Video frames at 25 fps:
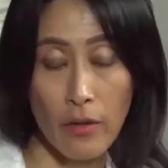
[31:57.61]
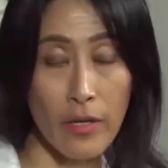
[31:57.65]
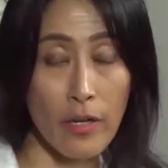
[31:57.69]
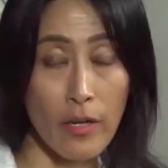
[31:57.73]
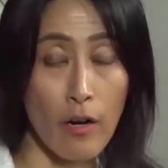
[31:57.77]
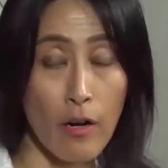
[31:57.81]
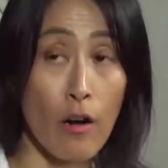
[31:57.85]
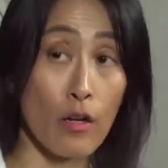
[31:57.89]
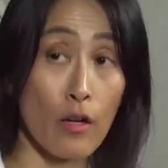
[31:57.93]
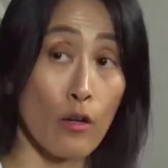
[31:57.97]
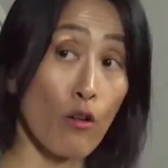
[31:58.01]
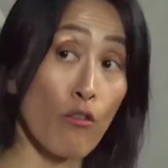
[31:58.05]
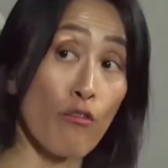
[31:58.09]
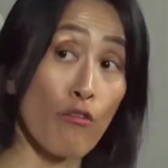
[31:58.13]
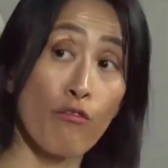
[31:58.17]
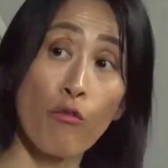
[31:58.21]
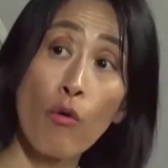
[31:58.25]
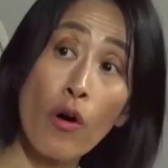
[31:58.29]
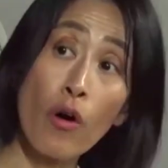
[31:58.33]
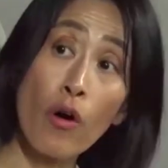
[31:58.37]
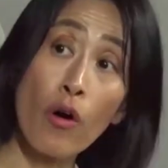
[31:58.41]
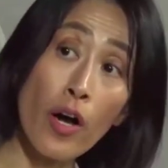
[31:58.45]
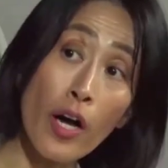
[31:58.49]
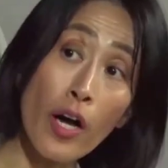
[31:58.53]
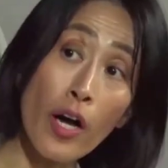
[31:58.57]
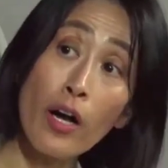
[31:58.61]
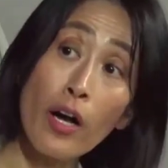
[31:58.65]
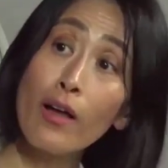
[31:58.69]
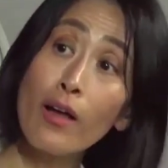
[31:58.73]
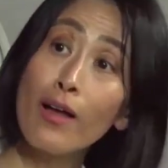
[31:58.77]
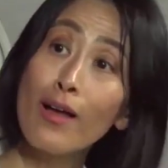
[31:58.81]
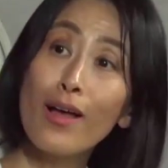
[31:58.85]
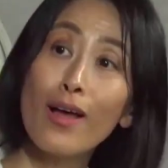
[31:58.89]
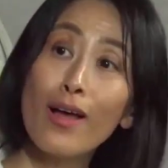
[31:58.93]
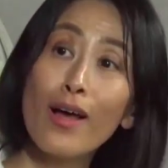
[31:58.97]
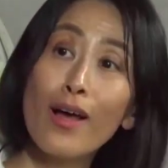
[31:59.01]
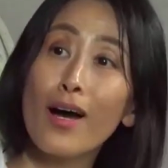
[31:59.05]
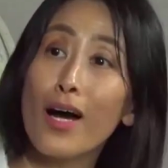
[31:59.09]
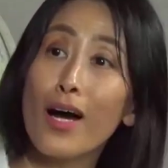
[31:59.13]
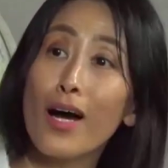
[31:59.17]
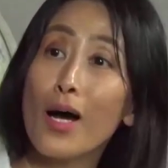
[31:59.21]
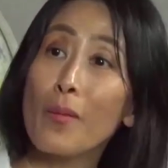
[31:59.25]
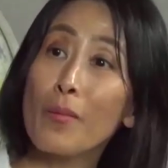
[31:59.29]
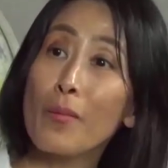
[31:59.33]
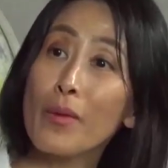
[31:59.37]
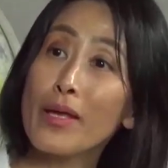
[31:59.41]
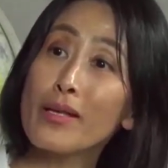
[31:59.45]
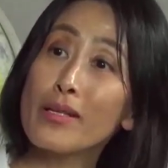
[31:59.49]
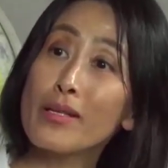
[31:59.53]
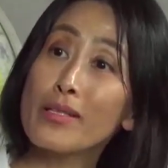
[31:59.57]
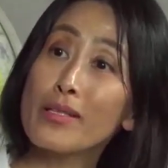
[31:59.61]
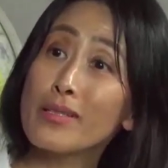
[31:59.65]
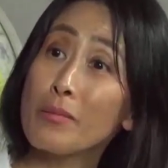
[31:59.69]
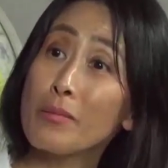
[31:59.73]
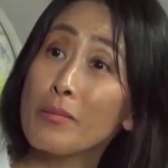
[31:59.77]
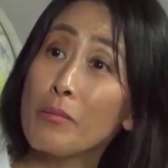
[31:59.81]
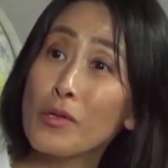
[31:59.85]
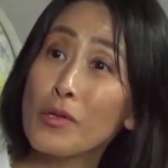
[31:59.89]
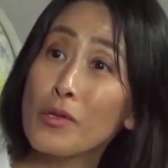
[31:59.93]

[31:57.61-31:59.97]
You know, in Article 4, the